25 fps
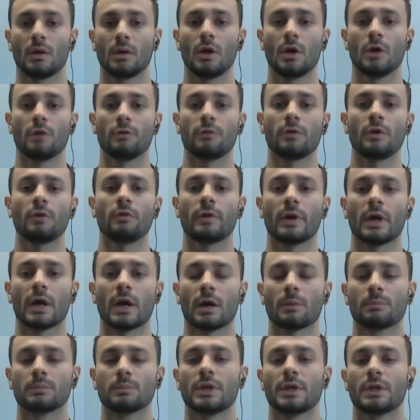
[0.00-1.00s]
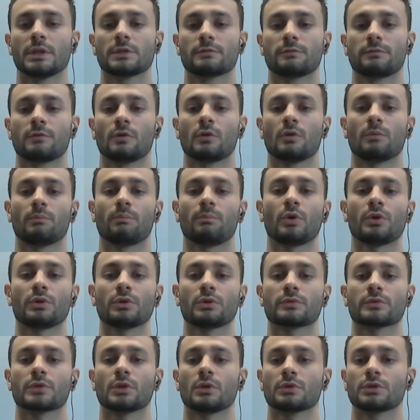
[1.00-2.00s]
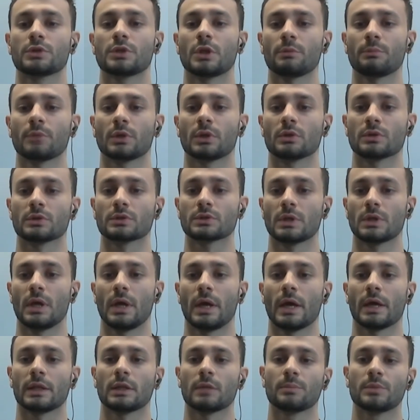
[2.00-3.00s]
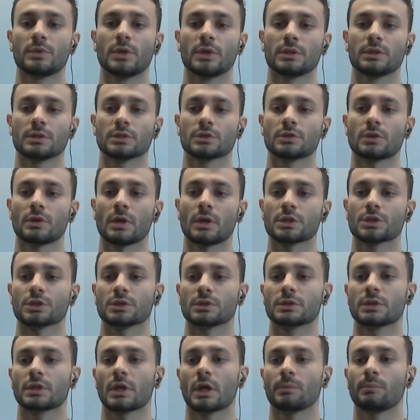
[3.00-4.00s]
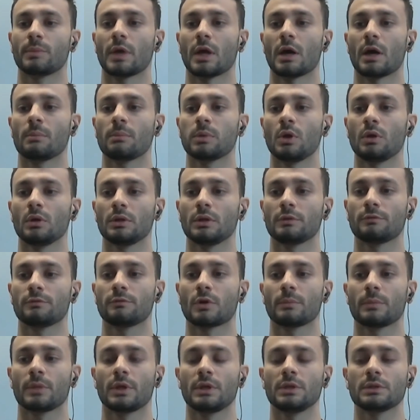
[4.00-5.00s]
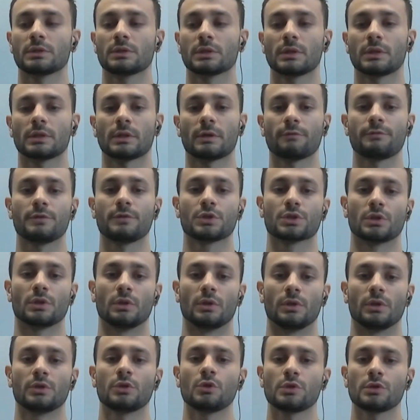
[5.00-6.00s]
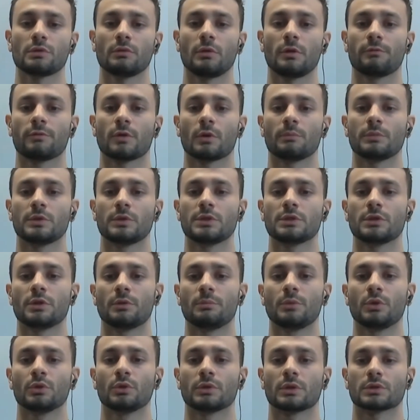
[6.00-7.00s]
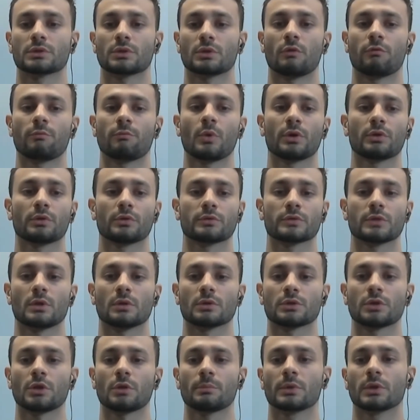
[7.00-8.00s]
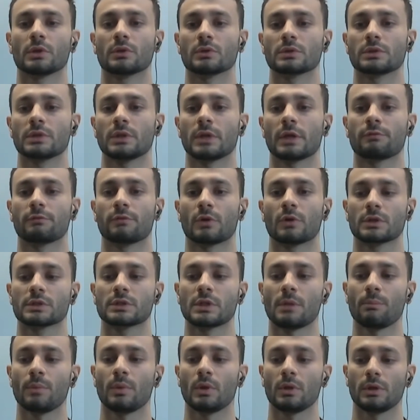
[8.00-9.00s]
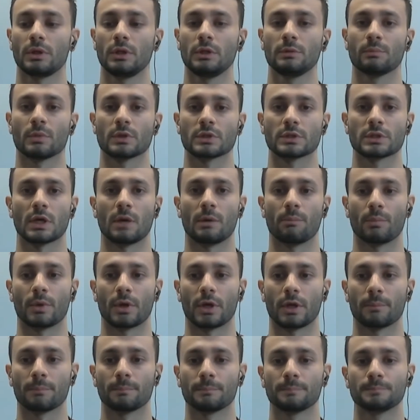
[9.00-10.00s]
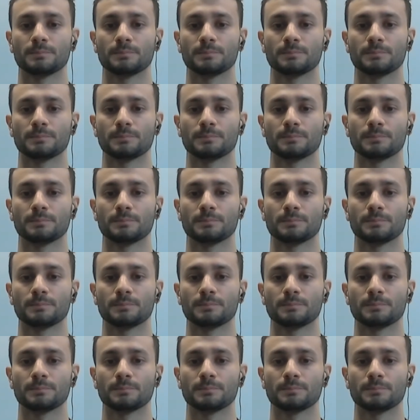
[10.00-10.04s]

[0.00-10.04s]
Firmware updates for point-of-sale terminals and update instructions can be uploaded from the internet officially, usually from distributors of point-of-sale terminals, like for example InPOS company.